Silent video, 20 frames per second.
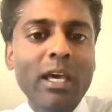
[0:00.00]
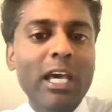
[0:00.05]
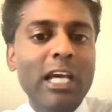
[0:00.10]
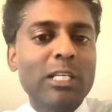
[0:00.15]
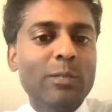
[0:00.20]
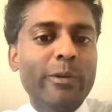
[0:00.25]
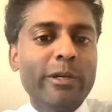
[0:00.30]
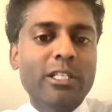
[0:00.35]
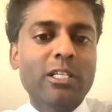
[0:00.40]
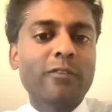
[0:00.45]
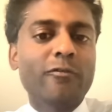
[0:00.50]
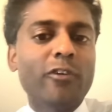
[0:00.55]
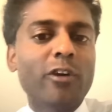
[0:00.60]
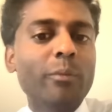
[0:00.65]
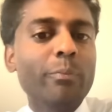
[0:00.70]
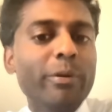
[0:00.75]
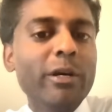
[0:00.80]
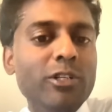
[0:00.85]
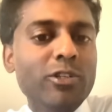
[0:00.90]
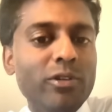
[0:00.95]
especially for a
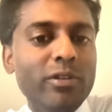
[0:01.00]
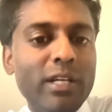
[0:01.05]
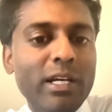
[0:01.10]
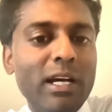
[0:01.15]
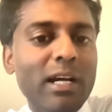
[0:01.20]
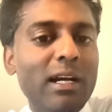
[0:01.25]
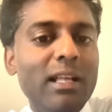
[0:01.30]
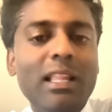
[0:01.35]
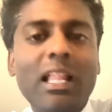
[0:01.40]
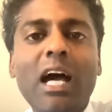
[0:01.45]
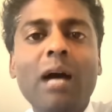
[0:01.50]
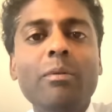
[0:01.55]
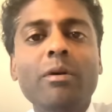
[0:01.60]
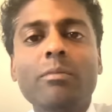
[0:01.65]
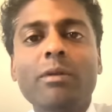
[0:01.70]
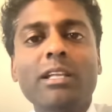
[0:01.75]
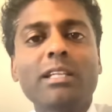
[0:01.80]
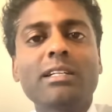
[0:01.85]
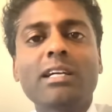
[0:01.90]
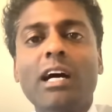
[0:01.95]
pitcher that got clobbered
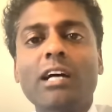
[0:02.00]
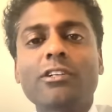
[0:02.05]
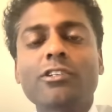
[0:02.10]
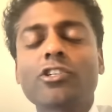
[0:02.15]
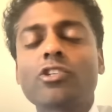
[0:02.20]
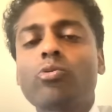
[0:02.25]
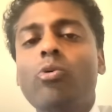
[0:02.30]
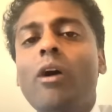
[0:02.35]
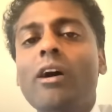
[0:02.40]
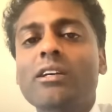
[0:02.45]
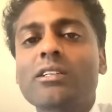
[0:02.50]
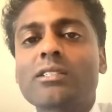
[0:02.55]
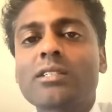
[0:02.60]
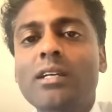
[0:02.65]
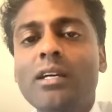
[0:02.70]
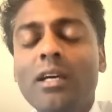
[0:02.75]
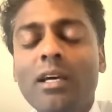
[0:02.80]
by the Dodgers twice.